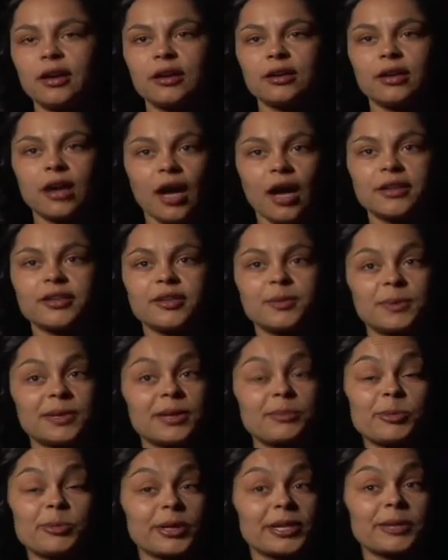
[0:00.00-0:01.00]
gotten to be
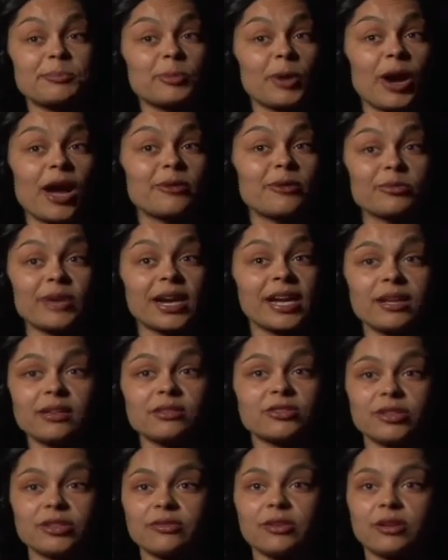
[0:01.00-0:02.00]
a pretty broad
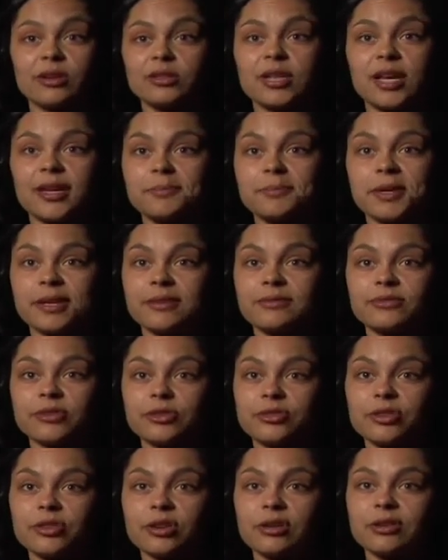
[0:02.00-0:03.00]
range of entertainment, for
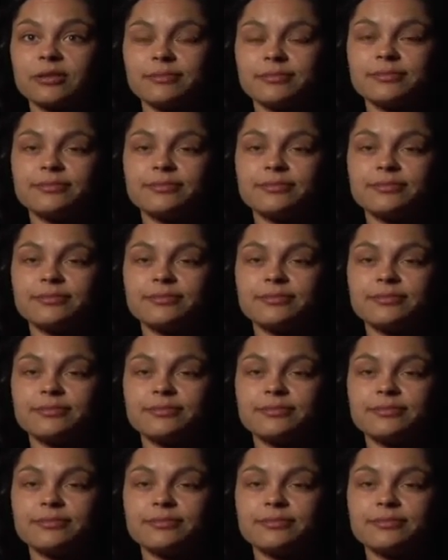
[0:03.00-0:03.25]
sure.